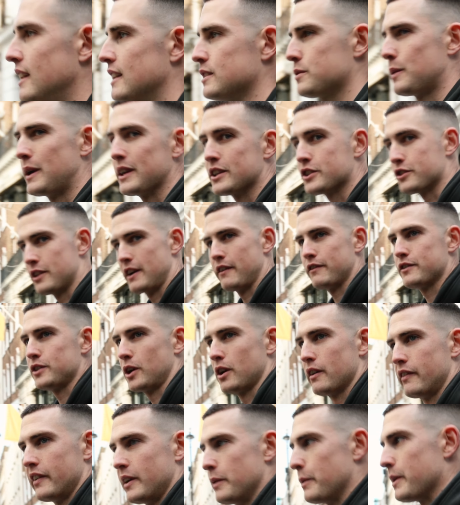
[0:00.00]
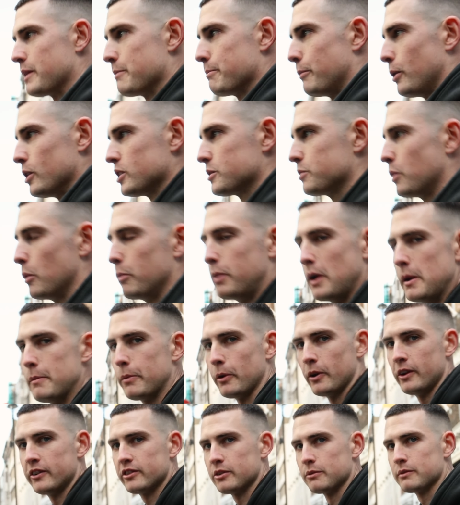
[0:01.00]
That's why street photography with multiple
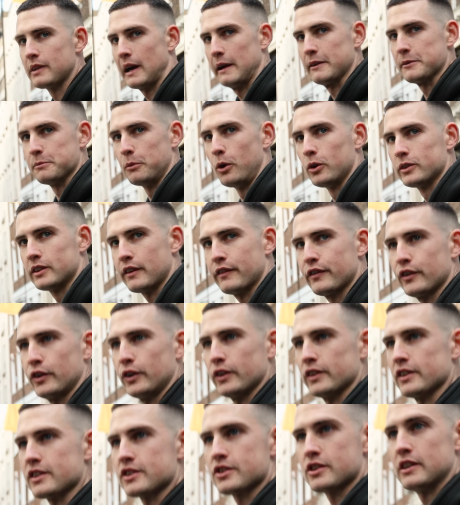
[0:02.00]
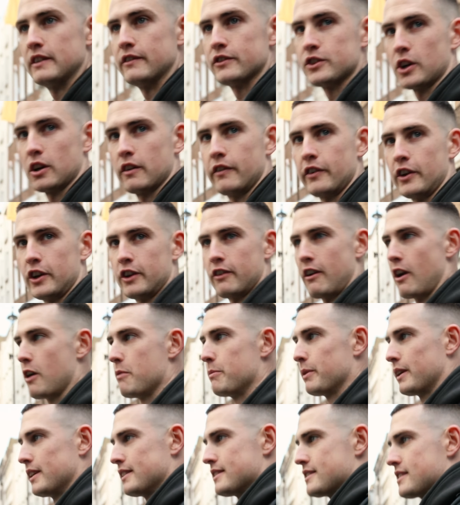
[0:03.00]
people is sometimes more difficult than street photography on your
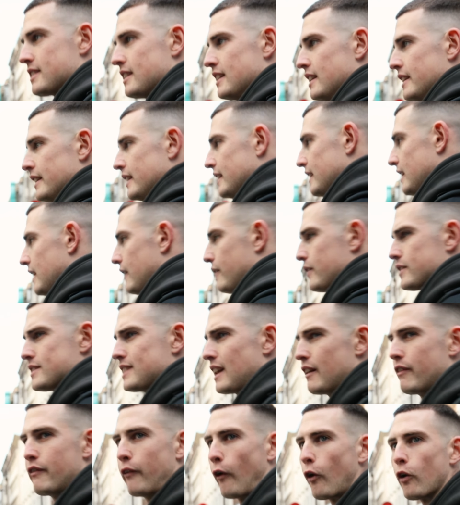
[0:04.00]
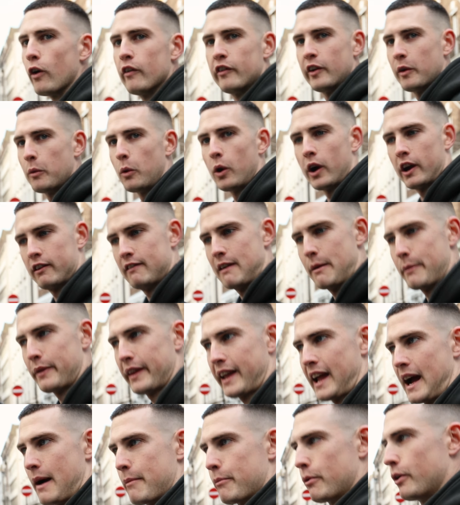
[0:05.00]
own, because if there's like 4 of you walking around
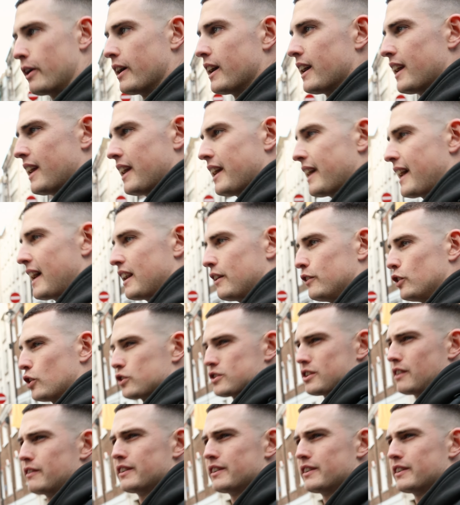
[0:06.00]
with a camera, it kind of looks